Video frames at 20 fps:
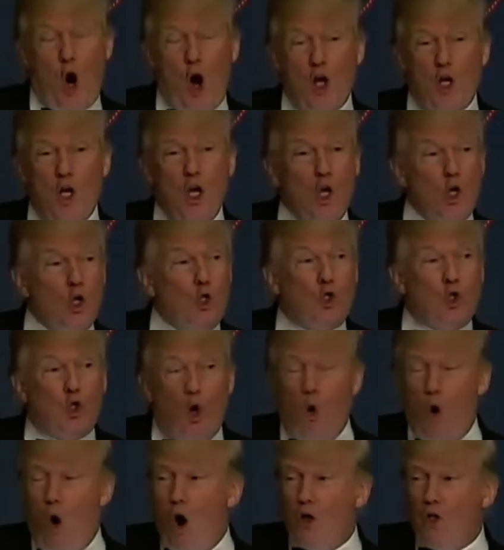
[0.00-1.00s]
hard,
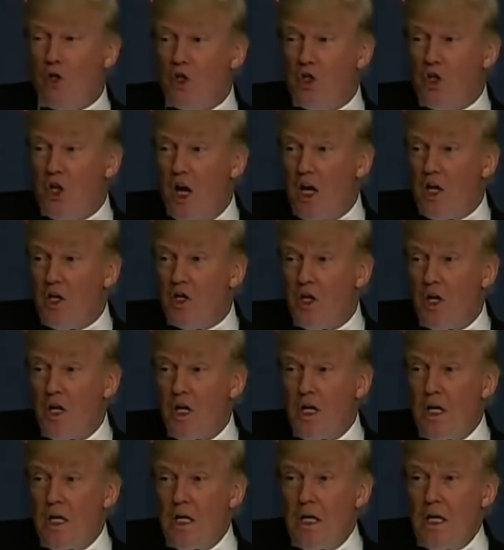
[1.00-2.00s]
so hard to change.
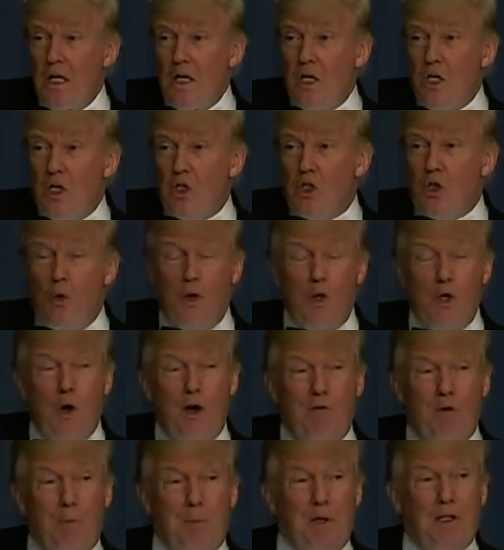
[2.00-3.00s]
So when
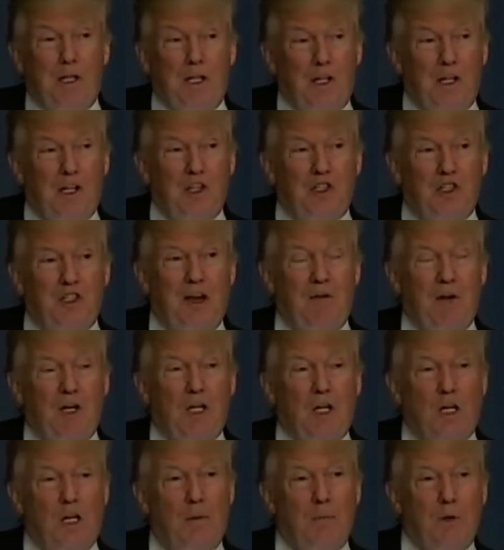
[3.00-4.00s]
you have a building that's
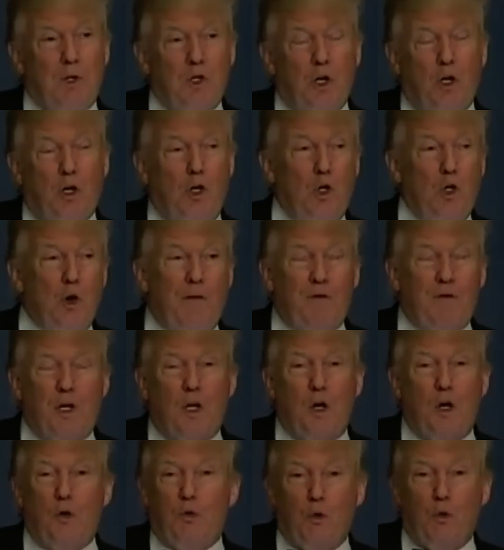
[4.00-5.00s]
7 Columbus Circle, you have
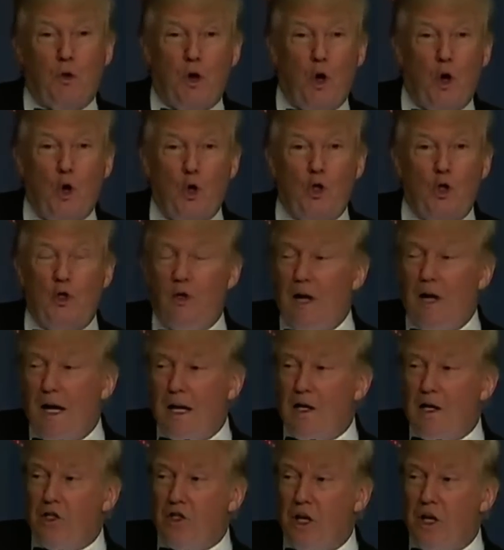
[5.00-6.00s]
to go through the whole
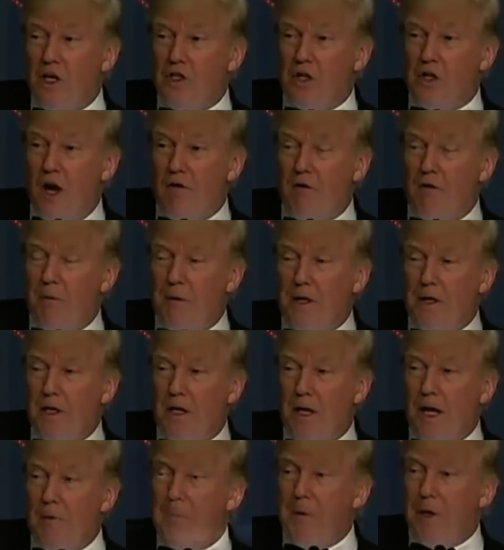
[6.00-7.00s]
United States
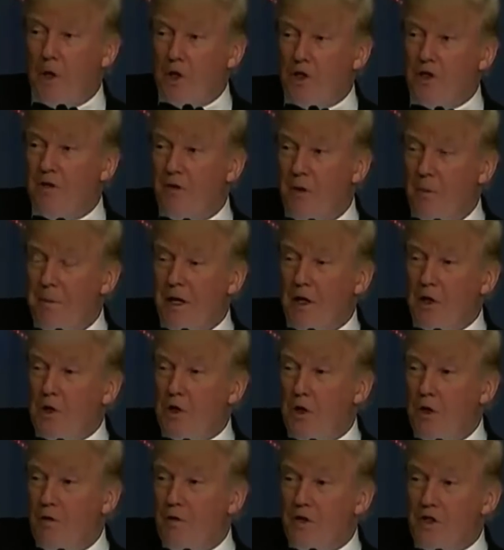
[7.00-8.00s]
government to get, because of the mail
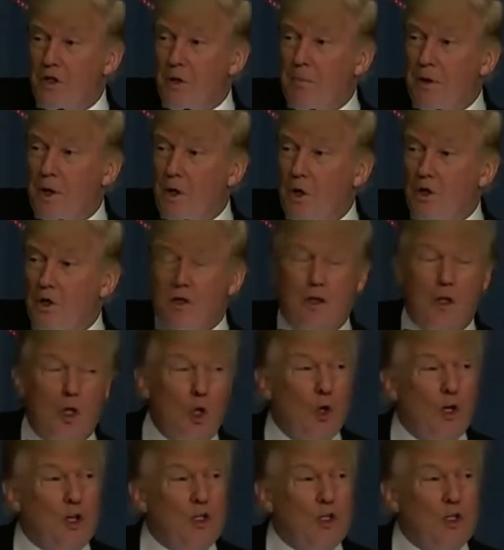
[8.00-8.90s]
service and because of the